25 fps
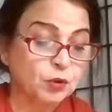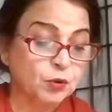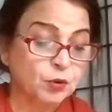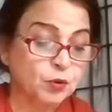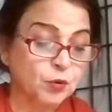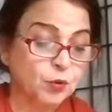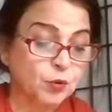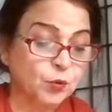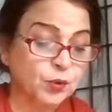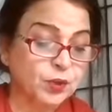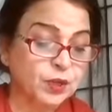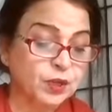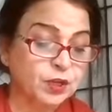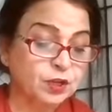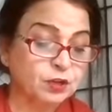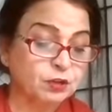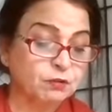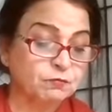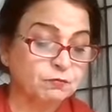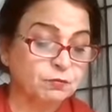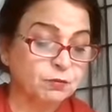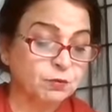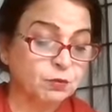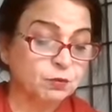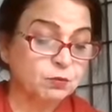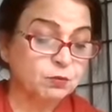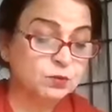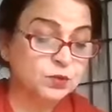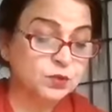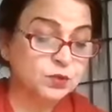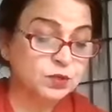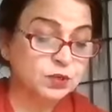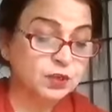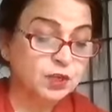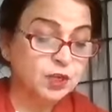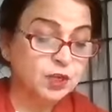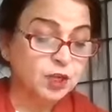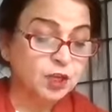Growing confused,
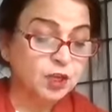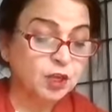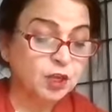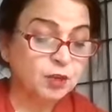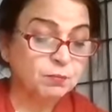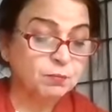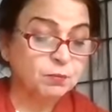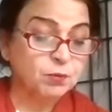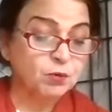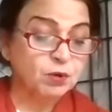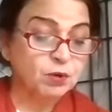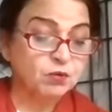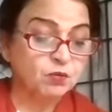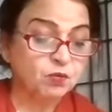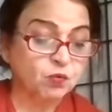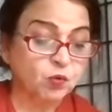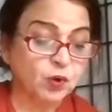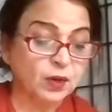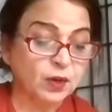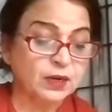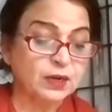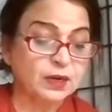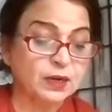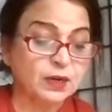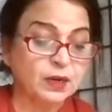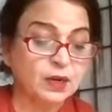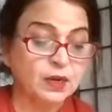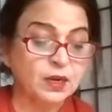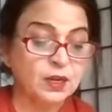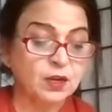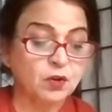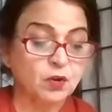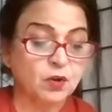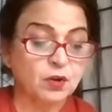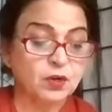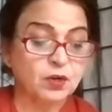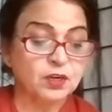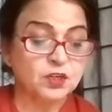he pulled
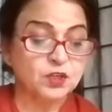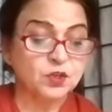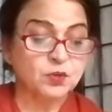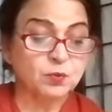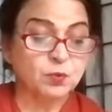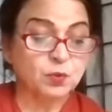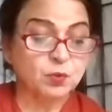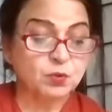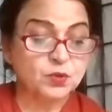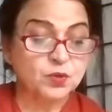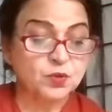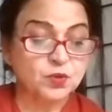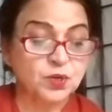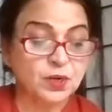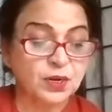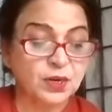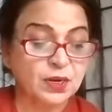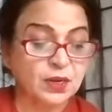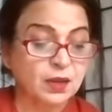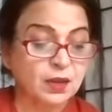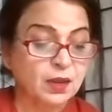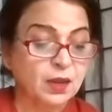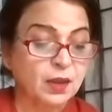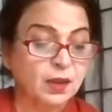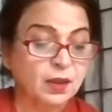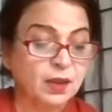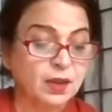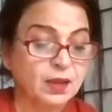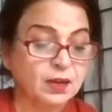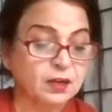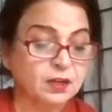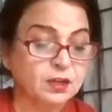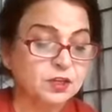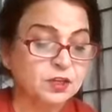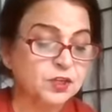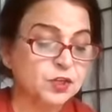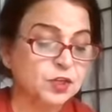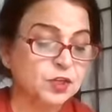violently on his bowstring
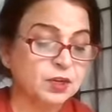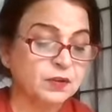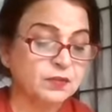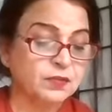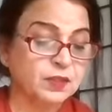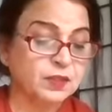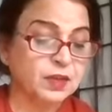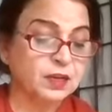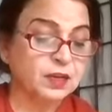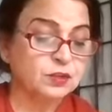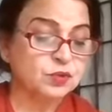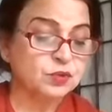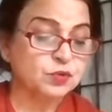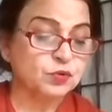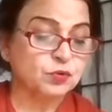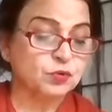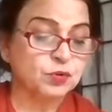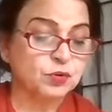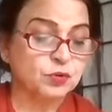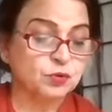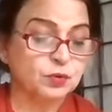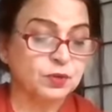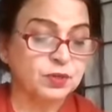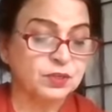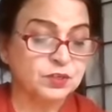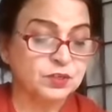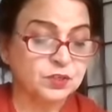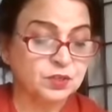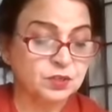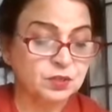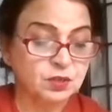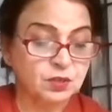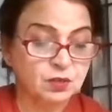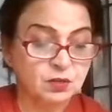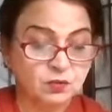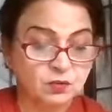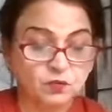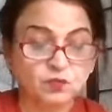and Kishkinda shook to its
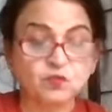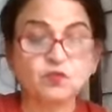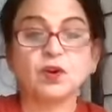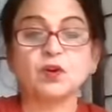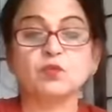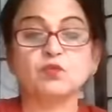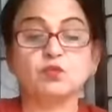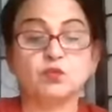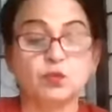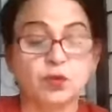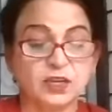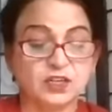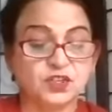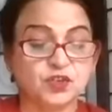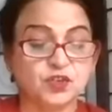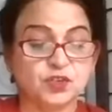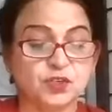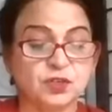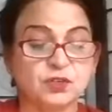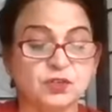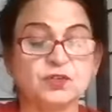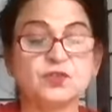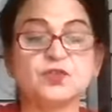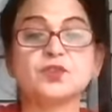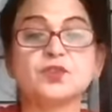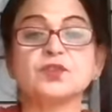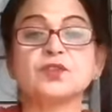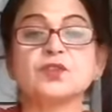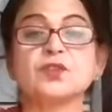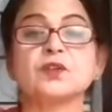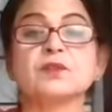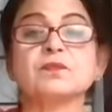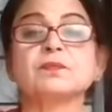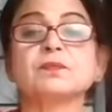foundations.